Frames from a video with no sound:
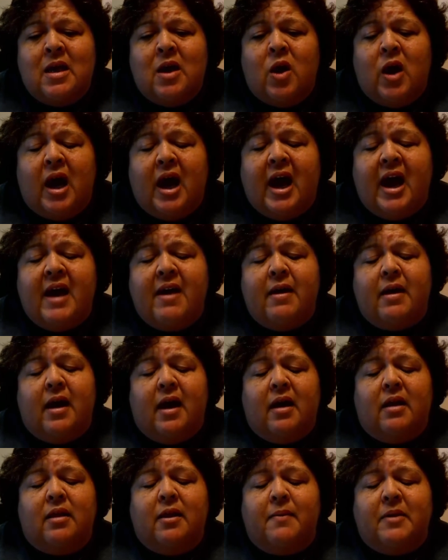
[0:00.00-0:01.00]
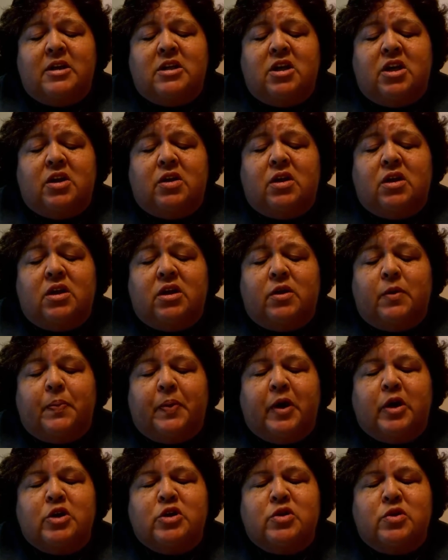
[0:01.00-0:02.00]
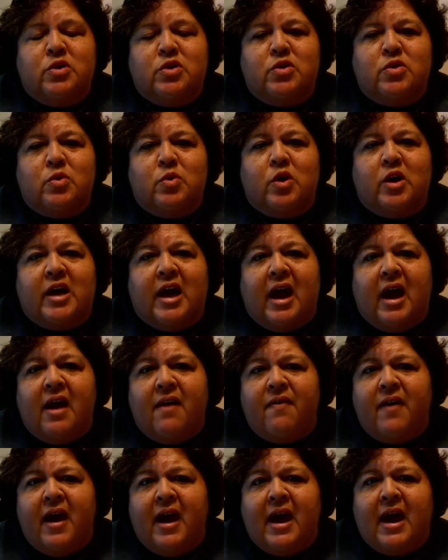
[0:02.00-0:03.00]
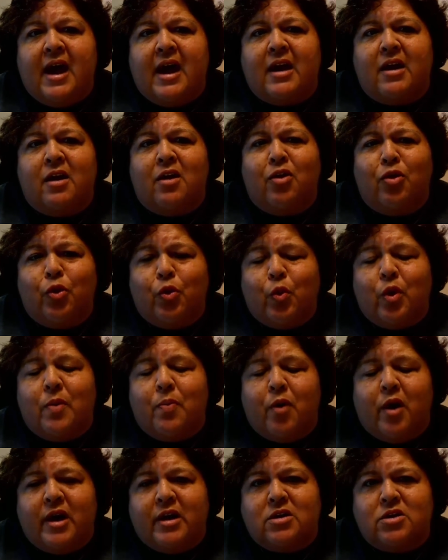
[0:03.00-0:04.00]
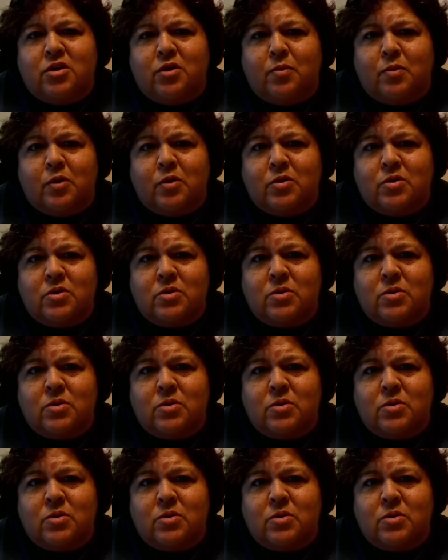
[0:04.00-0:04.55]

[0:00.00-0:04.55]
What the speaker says: Let me tell you a little personal story. I've had 3 brain tumors.